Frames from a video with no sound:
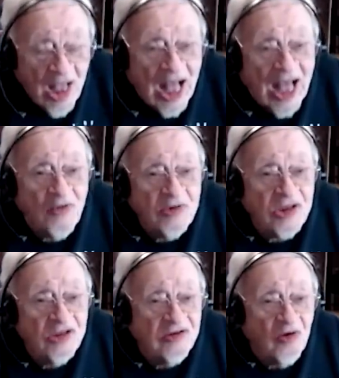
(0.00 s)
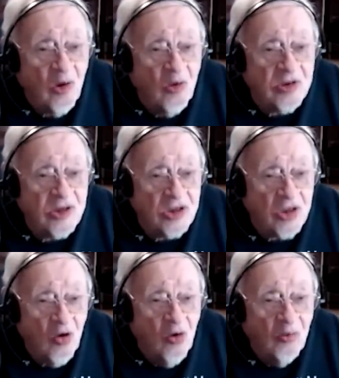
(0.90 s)
I was in Joe Louis's
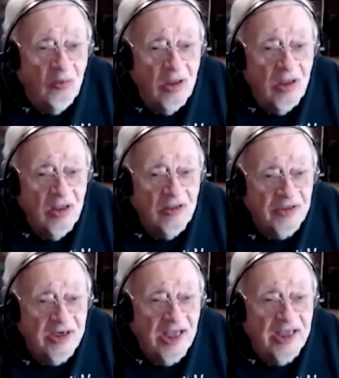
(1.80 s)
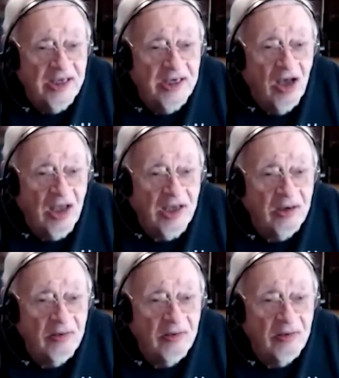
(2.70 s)
home the day he died.